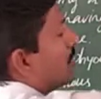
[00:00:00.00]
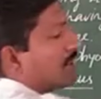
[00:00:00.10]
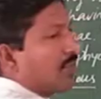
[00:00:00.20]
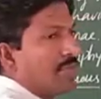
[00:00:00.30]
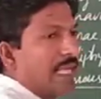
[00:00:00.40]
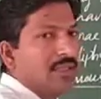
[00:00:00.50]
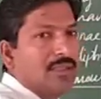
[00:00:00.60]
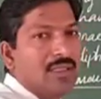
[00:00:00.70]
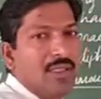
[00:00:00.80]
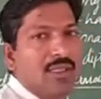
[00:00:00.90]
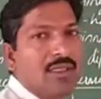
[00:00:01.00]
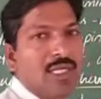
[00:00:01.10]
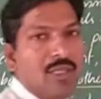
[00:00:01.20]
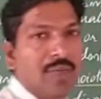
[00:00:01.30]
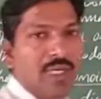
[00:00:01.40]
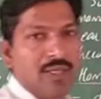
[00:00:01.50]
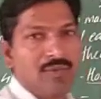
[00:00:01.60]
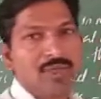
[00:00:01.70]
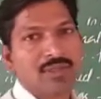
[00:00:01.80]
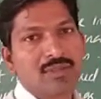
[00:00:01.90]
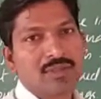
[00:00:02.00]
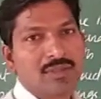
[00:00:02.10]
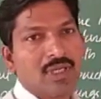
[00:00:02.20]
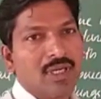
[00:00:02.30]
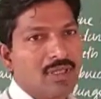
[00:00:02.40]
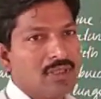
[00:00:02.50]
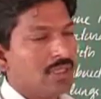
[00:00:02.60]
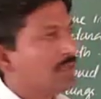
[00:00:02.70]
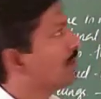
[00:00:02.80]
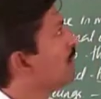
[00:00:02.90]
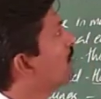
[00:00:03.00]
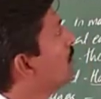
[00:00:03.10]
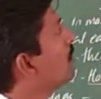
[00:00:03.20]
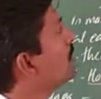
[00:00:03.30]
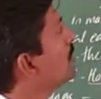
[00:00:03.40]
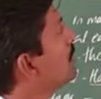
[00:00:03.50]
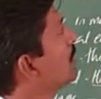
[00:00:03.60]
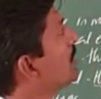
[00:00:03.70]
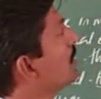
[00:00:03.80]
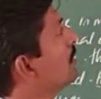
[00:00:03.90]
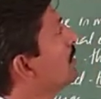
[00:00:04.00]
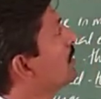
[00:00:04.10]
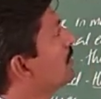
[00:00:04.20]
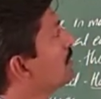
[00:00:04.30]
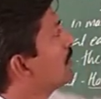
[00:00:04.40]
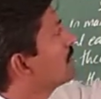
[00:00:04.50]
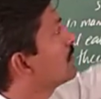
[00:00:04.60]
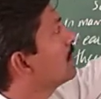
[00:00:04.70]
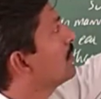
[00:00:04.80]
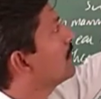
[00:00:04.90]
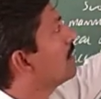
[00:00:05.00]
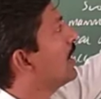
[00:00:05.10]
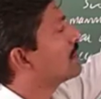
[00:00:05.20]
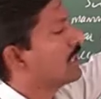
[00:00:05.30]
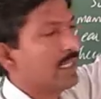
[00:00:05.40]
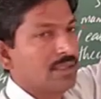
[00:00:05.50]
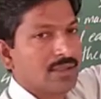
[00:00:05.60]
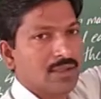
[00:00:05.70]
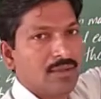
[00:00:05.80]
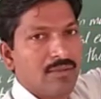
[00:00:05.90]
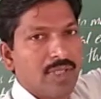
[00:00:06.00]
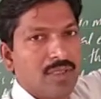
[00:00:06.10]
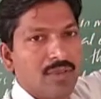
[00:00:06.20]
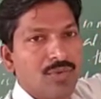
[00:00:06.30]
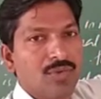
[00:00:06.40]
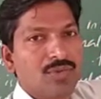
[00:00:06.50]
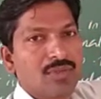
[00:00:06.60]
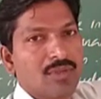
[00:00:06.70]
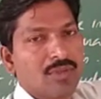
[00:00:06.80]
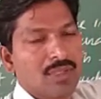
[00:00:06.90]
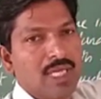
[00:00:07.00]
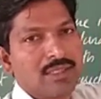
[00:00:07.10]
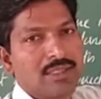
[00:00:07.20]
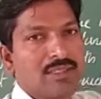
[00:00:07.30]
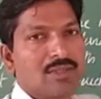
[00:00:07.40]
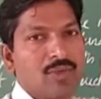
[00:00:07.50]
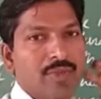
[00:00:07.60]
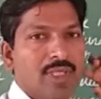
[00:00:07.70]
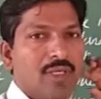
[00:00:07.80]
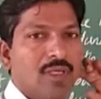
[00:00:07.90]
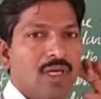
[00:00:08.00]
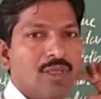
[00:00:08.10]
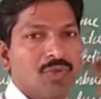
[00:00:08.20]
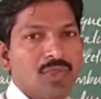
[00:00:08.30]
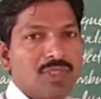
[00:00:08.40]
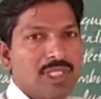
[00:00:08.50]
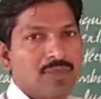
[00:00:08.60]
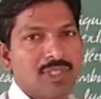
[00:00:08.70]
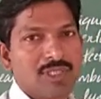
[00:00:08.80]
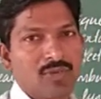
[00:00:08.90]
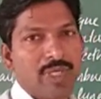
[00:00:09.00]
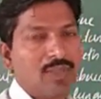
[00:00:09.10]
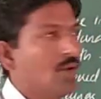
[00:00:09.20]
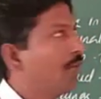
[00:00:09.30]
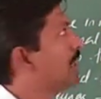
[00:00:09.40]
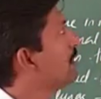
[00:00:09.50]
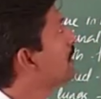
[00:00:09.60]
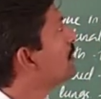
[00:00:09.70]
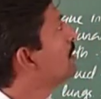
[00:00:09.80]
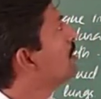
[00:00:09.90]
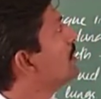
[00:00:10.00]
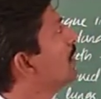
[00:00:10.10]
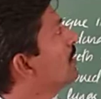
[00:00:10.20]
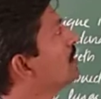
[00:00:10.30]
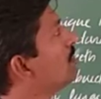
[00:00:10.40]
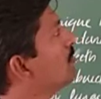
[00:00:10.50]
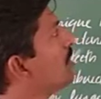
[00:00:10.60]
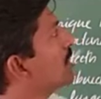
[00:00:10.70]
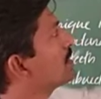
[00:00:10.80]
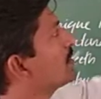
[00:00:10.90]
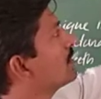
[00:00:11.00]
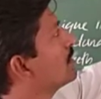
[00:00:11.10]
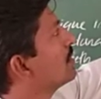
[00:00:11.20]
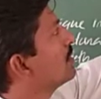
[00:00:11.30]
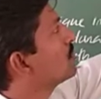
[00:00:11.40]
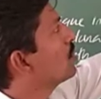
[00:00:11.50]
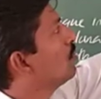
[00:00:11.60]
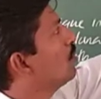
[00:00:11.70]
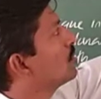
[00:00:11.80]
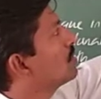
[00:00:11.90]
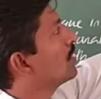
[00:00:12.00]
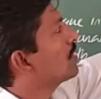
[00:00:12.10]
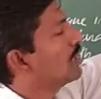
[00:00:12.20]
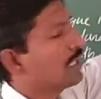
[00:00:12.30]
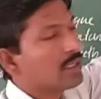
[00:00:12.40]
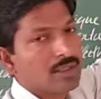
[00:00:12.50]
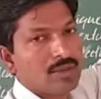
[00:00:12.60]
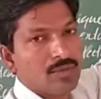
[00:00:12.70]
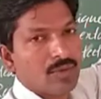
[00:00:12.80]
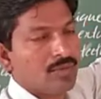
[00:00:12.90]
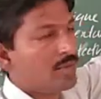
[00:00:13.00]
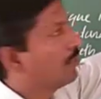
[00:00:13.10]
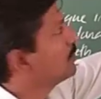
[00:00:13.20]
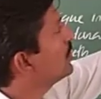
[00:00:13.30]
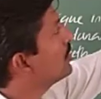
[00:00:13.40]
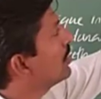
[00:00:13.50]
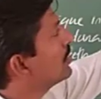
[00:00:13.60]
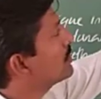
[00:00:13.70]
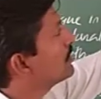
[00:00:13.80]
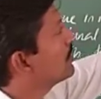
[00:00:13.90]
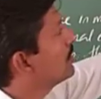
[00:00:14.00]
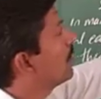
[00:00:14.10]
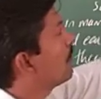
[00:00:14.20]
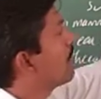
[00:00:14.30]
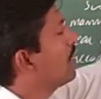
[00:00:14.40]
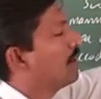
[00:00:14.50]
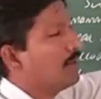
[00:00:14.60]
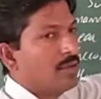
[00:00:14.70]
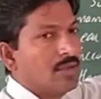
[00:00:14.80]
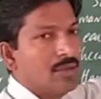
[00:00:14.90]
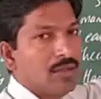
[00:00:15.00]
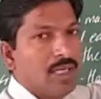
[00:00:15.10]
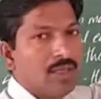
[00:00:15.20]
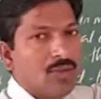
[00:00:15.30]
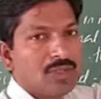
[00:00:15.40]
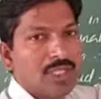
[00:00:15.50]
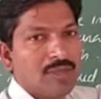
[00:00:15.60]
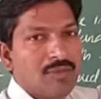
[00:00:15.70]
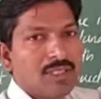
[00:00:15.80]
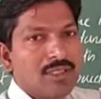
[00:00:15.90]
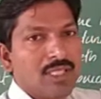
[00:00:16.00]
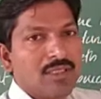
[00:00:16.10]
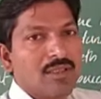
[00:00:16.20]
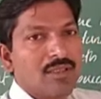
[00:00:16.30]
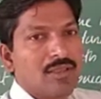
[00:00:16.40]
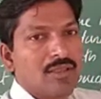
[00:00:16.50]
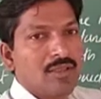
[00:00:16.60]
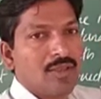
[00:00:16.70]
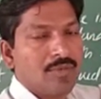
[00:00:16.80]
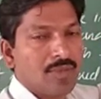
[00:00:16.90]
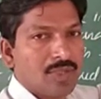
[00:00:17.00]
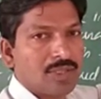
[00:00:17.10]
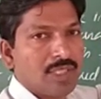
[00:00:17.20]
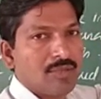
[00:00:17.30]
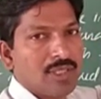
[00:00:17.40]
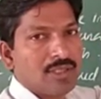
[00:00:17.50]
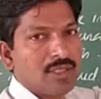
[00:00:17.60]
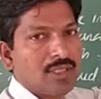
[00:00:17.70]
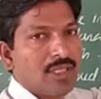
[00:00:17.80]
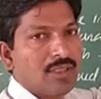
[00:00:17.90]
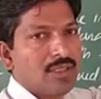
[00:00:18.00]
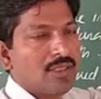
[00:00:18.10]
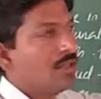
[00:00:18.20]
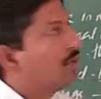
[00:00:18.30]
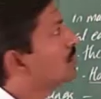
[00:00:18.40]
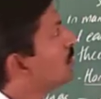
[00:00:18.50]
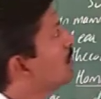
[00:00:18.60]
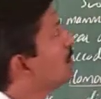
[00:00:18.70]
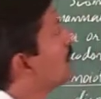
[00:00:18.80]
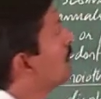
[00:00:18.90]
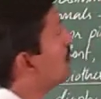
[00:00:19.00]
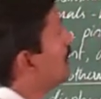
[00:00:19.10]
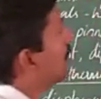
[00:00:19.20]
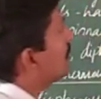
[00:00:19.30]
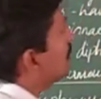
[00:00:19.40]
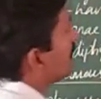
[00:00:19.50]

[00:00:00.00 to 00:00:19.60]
it is a plains nearby rivers, right, watery, that is grasslands where huge grass is growing, herbivorous animals quite common there. And in the forest, so both are there, what we observed, that is the carnivorous animals and omnivorous animals, right. So, next